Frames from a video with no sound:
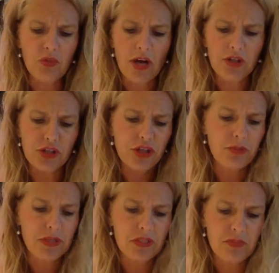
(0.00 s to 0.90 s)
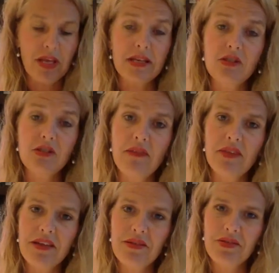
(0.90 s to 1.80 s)
Roger Sherman's plan to have
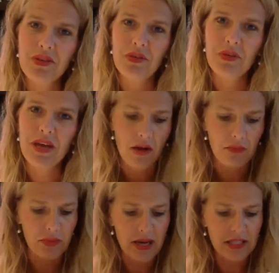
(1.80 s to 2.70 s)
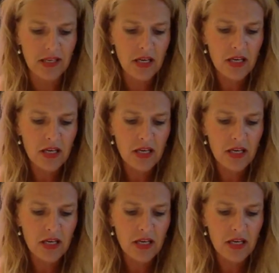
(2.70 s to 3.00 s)
the Great Compromise,